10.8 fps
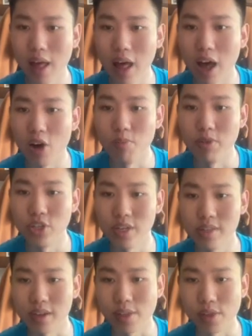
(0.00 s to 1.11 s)
how
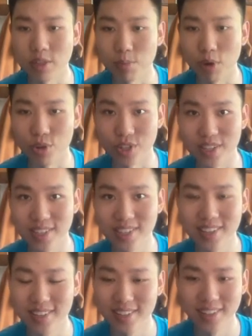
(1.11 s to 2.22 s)
majestic this motion is.
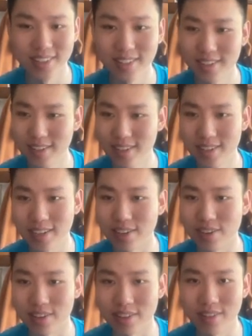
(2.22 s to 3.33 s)
Take a
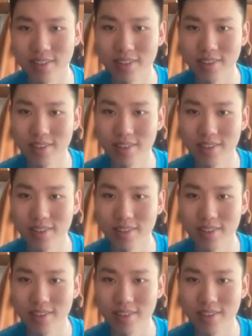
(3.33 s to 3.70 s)
look at this.